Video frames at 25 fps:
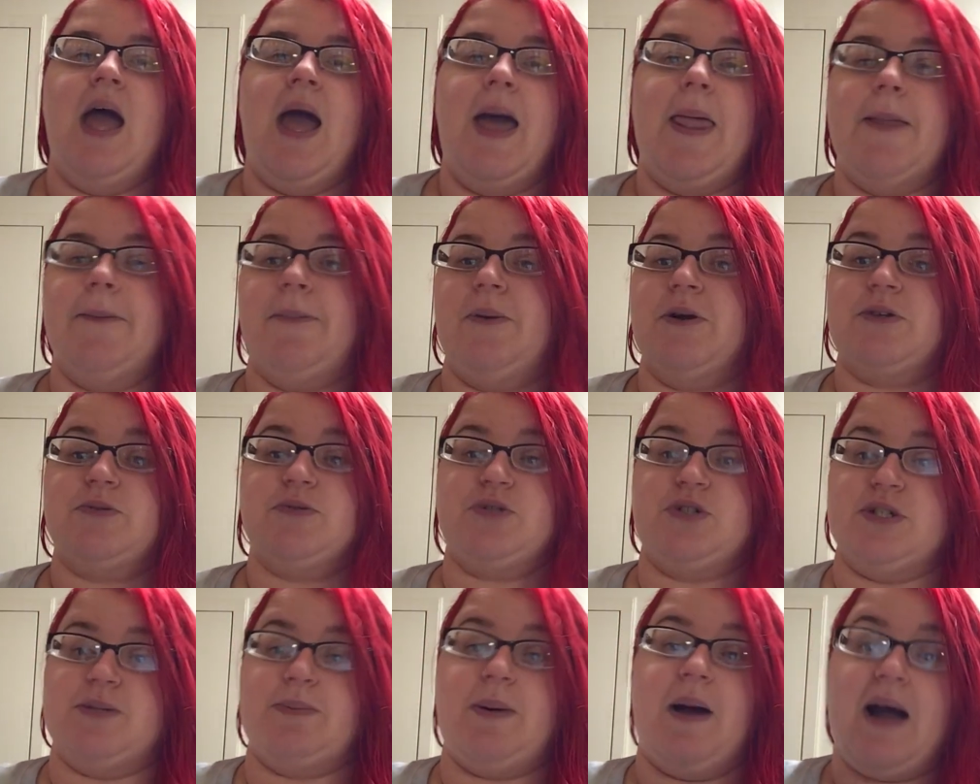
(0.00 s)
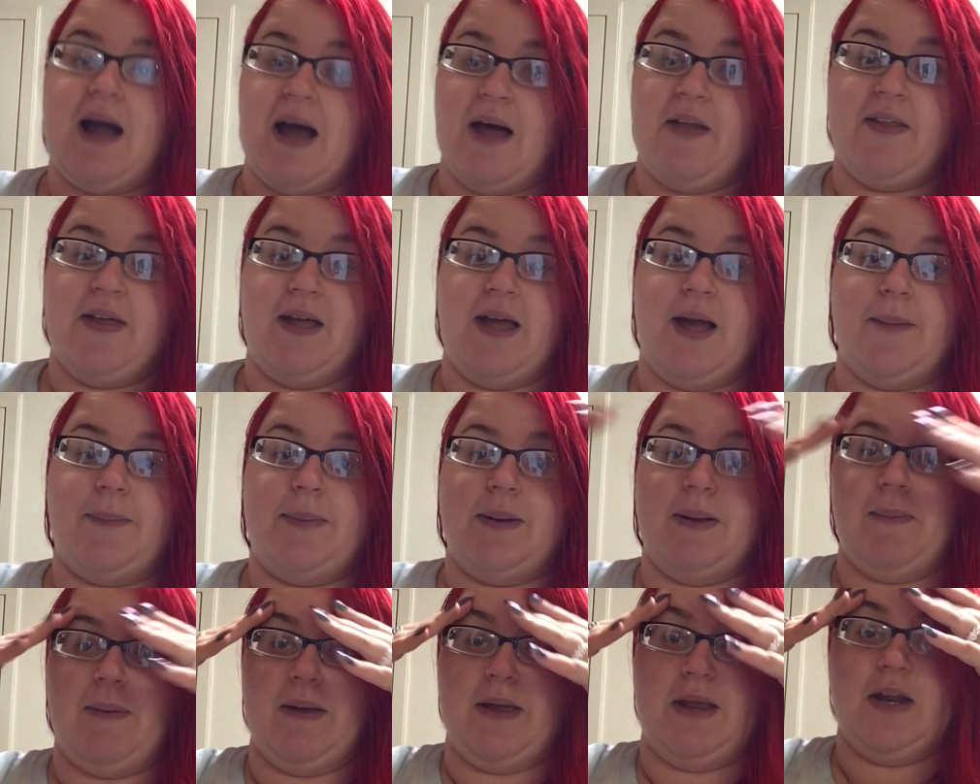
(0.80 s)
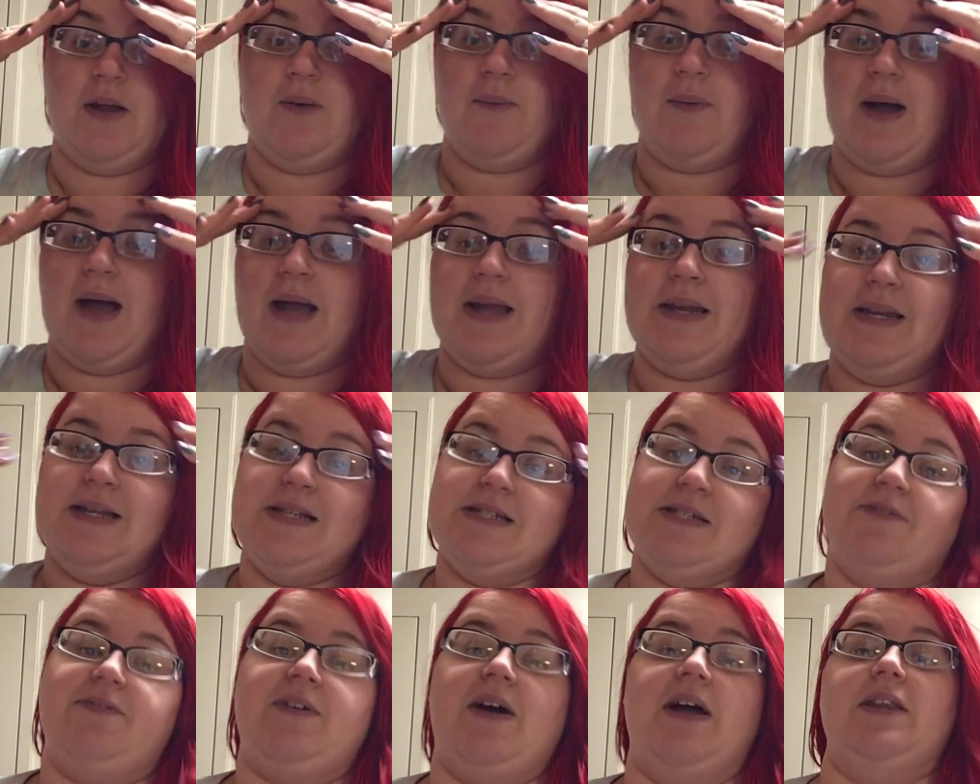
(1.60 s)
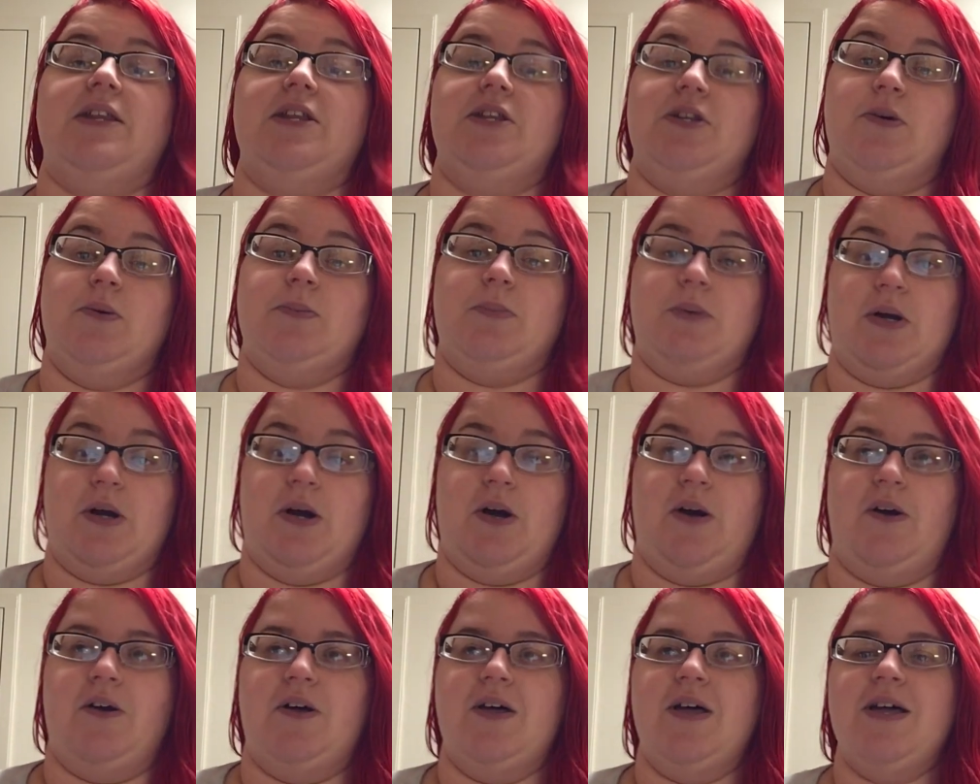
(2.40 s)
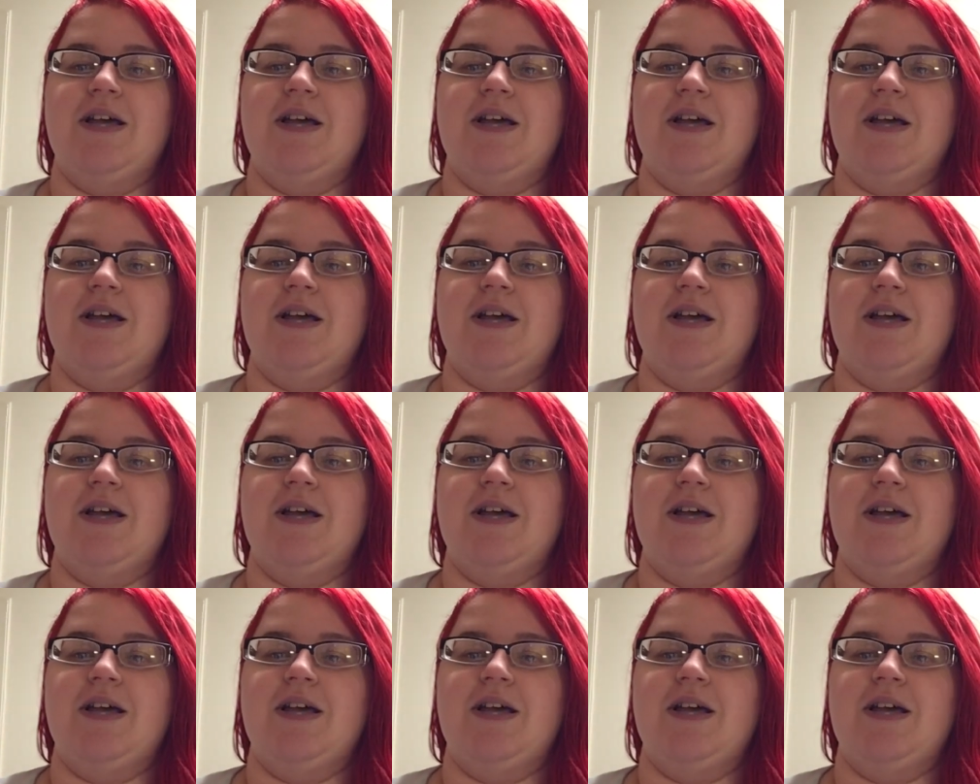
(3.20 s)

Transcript: And the books were just piling up and I'm like, you know what? I need to finally do a book haul.